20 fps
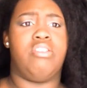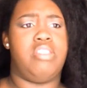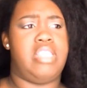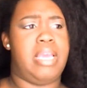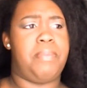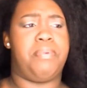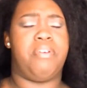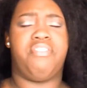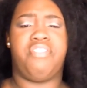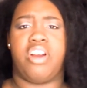They
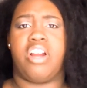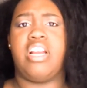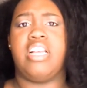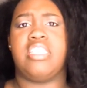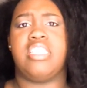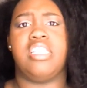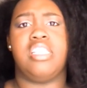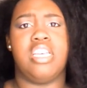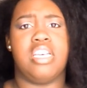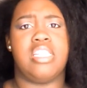prefer it
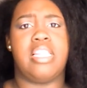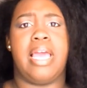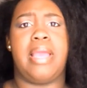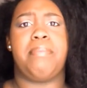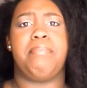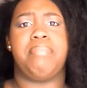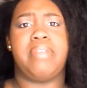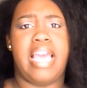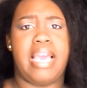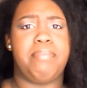to look
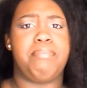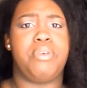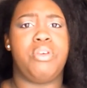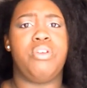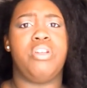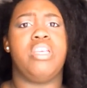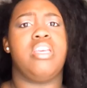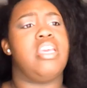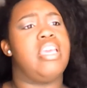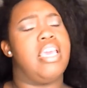like Black
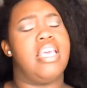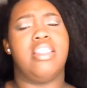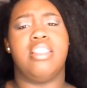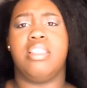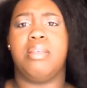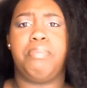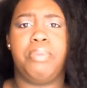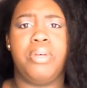Beauty in the